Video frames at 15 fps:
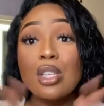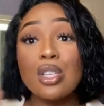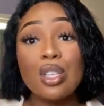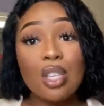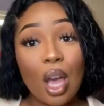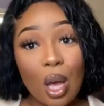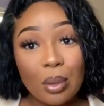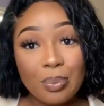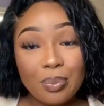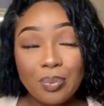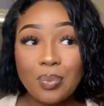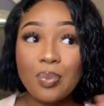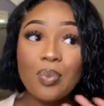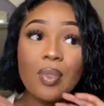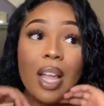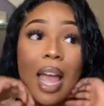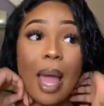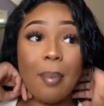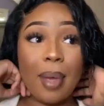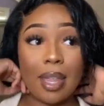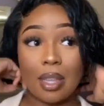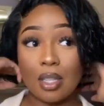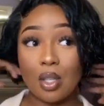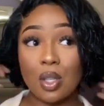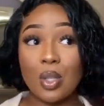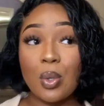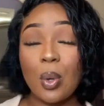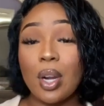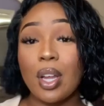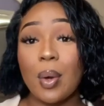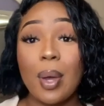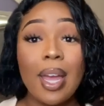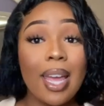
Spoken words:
So I made this tutorial.